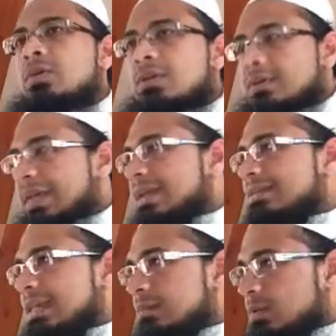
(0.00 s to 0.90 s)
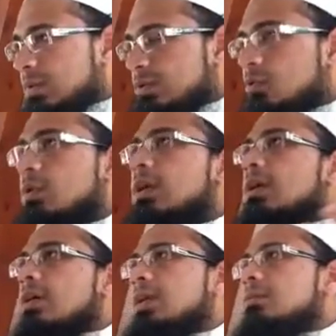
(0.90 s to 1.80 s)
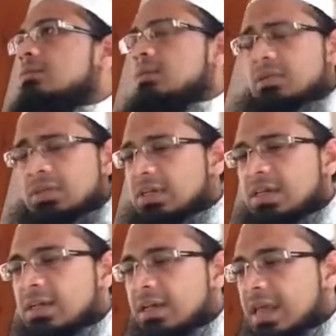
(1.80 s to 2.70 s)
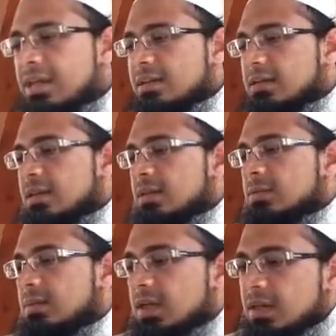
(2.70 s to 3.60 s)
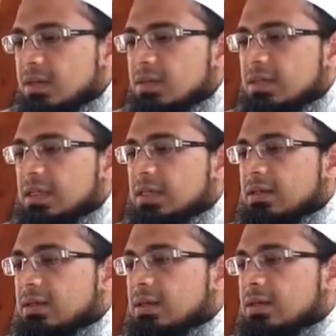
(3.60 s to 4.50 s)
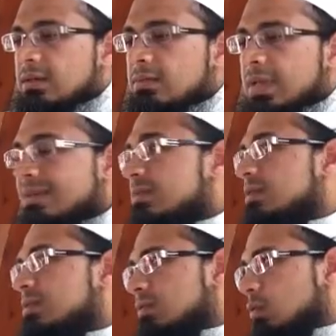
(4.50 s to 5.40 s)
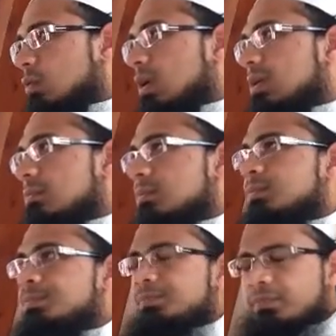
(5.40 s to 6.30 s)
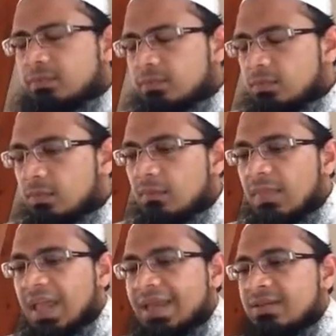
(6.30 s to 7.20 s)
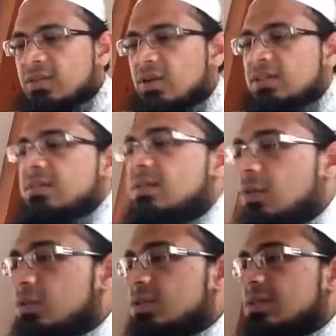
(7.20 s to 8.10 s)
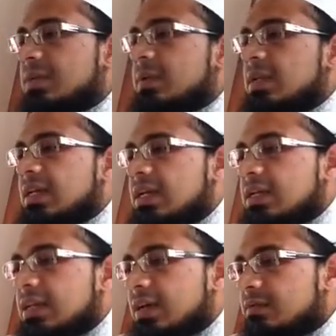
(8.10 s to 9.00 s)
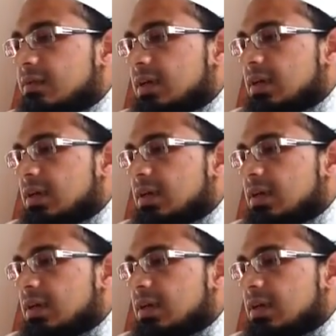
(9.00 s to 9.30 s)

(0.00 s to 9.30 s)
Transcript: we reconcile between the two? Now, again, the exegetes of the Quran and scholars and theologians, they have